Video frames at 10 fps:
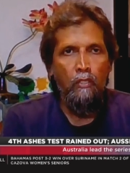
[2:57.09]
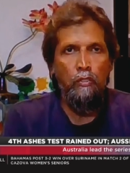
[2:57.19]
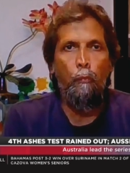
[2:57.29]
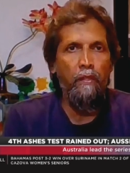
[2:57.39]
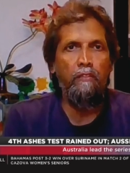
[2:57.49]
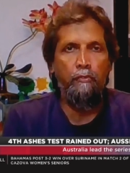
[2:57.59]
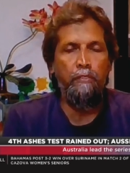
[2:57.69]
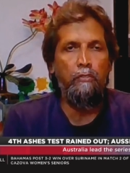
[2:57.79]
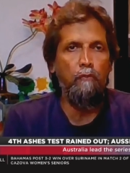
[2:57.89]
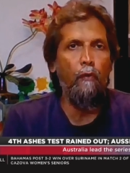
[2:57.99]
to win
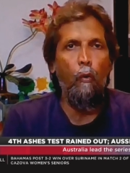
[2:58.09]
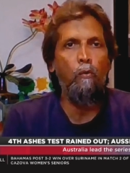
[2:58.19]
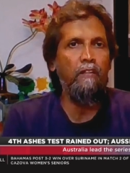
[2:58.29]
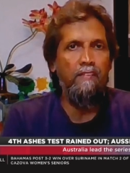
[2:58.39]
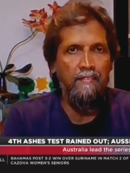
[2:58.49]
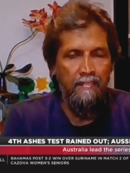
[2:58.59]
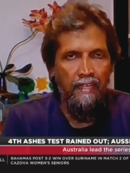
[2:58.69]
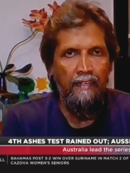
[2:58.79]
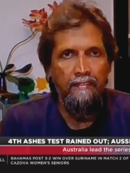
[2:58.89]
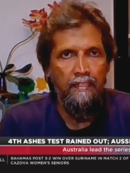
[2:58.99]
3 2 for only the
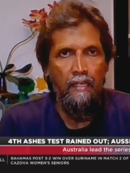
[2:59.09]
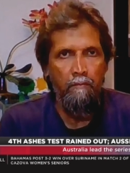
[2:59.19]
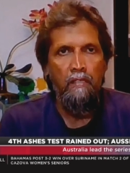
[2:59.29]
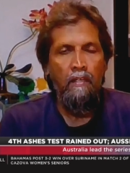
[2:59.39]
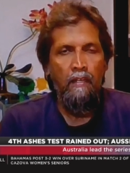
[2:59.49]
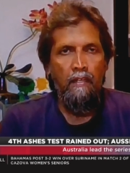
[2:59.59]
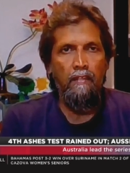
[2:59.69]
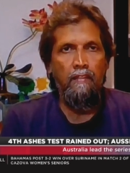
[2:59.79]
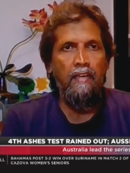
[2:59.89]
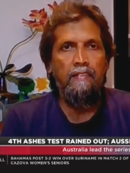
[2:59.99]
second time
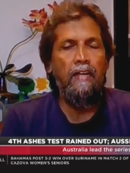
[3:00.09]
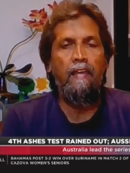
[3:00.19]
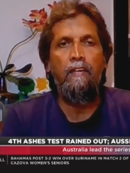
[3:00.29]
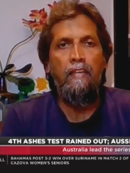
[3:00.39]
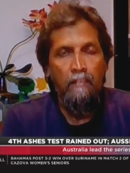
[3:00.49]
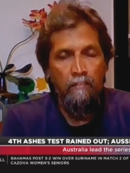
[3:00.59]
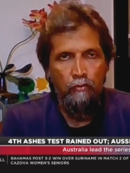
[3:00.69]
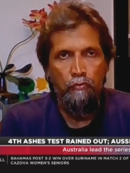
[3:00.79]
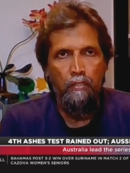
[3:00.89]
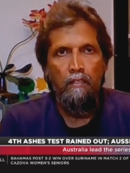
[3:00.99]
in the entire
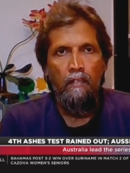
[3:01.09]
history